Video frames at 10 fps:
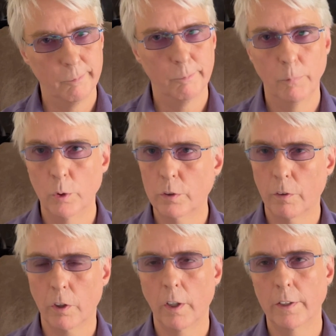Most of our
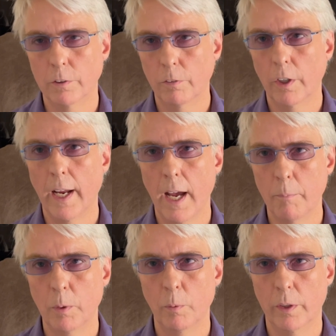clients are very
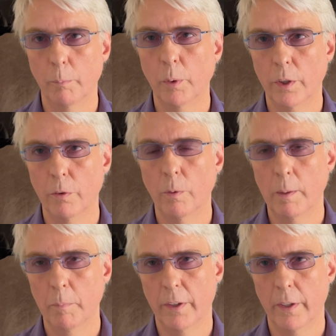happy with the blended
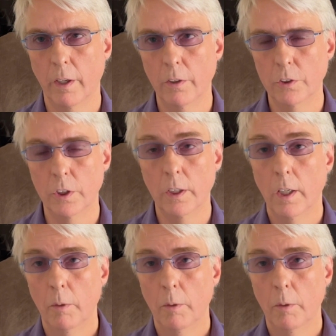rate methodology